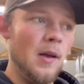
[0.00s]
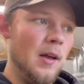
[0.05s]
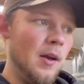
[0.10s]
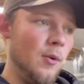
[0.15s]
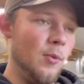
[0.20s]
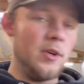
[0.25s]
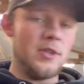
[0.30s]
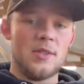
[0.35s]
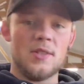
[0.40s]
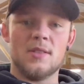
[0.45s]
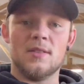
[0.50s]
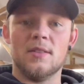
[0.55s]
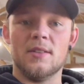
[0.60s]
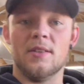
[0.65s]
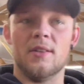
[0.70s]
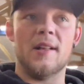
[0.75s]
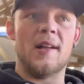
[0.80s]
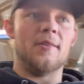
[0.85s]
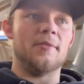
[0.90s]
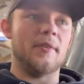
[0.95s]
which is a
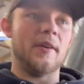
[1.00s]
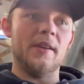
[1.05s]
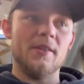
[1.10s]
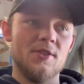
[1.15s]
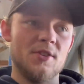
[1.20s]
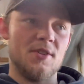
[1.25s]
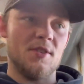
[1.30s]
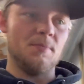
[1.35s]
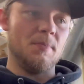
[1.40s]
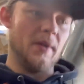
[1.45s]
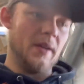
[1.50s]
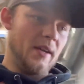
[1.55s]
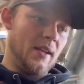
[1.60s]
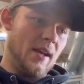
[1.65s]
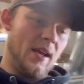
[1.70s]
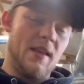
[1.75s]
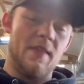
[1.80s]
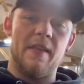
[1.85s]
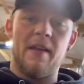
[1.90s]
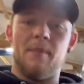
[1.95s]
little outrageous, but
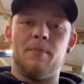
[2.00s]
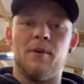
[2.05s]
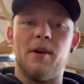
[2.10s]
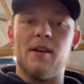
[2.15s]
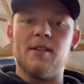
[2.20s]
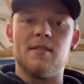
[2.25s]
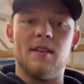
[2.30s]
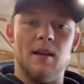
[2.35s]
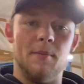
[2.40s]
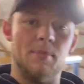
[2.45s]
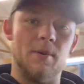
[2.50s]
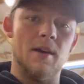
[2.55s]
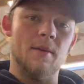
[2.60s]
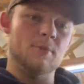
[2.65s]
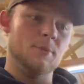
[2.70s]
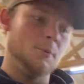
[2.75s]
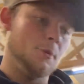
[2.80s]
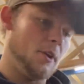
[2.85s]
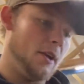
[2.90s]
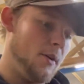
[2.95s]
at that price, I
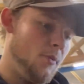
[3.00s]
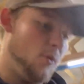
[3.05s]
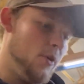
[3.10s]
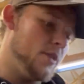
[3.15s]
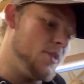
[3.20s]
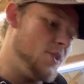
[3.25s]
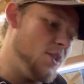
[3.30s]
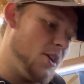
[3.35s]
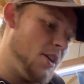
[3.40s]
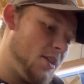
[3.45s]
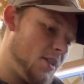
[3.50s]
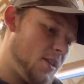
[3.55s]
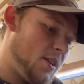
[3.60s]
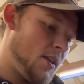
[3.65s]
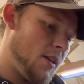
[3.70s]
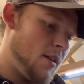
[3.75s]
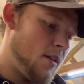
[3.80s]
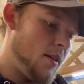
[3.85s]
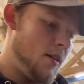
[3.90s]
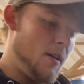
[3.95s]
probably would just
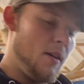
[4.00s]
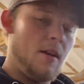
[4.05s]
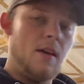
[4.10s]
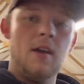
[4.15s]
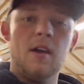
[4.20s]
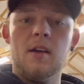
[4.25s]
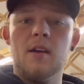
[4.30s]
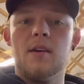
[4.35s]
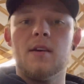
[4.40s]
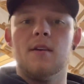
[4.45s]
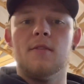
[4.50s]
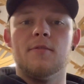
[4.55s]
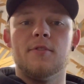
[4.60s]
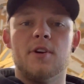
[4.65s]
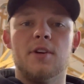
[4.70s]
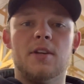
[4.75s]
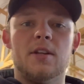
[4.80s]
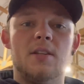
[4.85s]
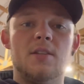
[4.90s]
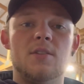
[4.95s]

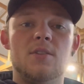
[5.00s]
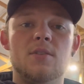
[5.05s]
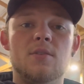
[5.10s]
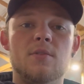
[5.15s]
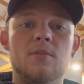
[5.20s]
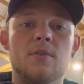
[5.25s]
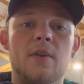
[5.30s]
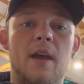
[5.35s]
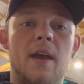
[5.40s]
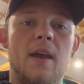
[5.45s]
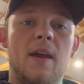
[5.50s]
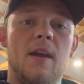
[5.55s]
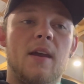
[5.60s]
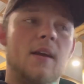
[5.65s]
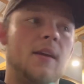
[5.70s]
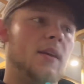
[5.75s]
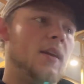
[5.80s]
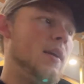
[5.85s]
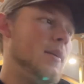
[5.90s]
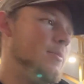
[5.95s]
convert it to a
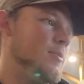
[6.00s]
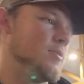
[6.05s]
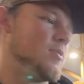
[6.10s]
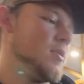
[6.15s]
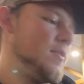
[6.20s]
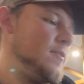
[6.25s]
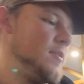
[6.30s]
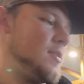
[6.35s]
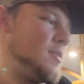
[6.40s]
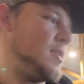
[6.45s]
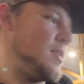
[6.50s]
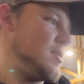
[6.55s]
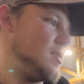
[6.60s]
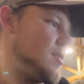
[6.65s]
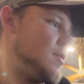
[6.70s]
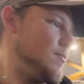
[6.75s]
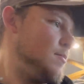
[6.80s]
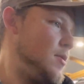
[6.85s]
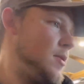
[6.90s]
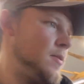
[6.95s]
cable driven
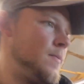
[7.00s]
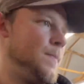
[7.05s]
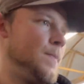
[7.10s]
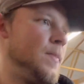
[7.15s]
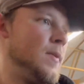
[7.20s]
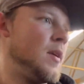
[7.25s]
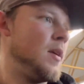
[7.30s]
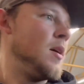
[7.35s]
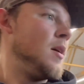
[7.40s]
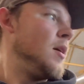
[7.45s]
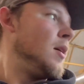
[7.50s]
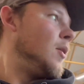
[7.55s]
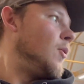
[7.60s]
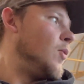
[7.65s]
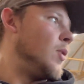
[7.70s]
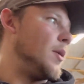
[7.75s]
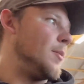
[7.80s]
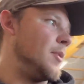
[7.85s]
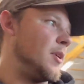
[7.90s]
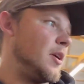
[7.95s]
system.
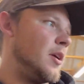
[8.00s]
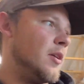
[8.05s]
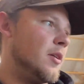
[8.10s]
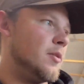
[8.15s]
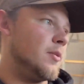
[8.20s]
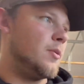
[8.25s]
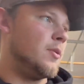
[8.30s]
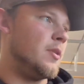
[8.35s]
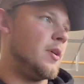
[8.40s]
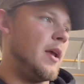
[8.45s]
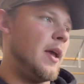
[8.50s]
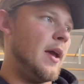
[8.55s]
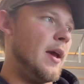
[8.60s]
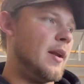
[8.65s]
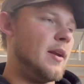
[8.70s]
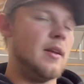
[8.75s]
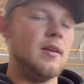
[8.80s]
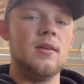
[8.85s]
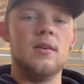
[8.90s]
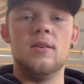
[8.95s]
What I'm gonna go ahead
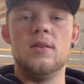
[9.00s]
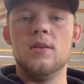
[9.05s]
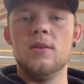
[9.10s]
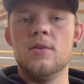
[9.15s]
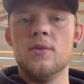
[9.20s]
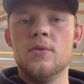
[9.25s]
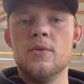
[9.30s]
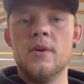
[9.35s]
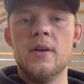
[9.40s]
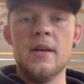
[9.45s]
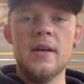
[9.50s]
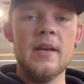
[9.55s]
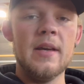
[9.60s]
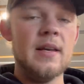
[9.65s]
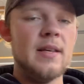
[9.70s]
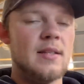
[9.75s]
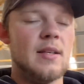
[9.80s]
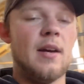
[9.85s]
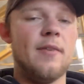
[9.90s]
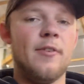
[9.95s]
and do
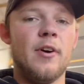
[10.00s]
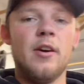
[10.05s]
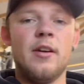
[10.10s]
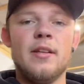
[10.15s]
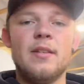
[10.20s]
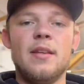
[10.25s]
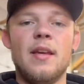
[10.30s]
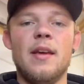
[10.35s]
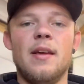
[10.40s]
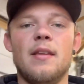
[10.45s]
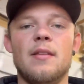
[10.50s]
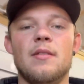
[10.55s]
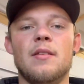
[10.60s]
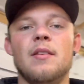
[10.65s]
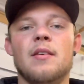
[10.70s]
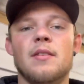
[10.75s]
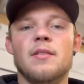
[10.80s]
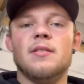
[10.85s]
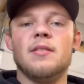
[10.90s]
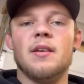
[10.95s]
is I've already taken
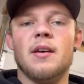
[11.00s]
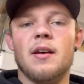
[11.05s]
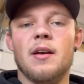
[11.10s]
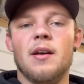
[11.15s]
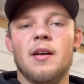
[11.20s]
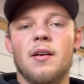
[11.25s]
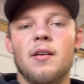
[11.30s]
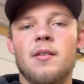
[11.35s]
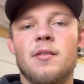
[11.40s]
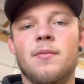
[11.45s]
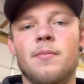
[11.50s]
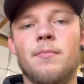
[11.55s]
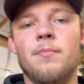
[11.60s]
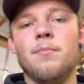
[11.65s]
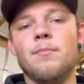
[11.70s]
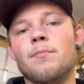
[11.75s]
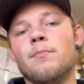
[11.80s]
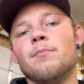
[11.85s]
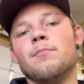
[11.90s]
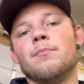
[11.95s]
these
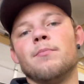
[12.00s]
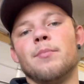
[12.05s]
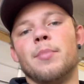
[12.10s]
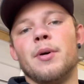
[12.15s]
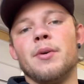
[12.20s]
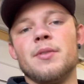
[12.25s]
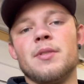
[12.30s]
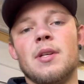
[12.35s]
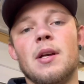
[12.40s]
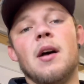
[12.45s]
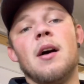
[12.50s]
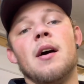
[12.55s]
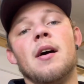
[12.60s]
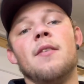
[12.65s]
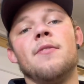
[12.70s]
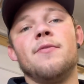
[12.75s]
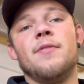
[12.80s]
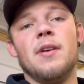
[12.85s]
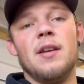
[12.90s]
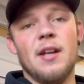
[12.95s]
bolts
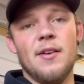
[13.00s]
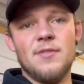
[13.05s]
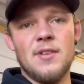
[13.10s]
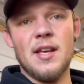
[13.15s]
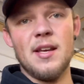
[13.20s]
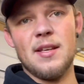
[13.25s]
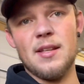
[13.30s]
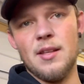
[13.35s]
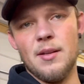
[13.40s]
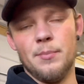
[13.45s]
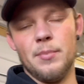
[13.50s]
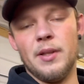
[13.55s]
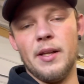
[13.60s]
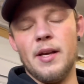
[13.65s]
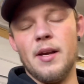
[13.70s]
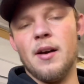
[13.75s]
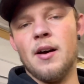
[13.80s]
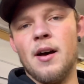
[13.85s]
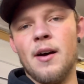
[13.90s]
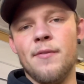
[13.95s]
off, and I've taken the
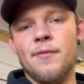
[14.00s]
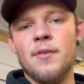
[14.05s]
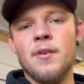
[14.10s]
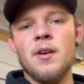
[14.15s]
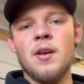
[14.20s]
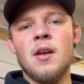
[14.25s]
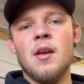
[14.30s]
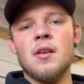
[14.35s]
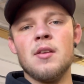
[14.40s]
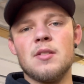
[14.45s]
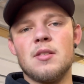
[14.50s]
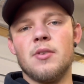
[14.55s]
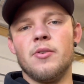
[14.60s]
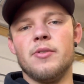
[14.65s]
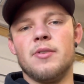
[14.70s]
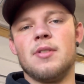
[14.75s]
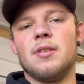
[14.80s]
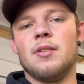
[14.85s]
plate off so it's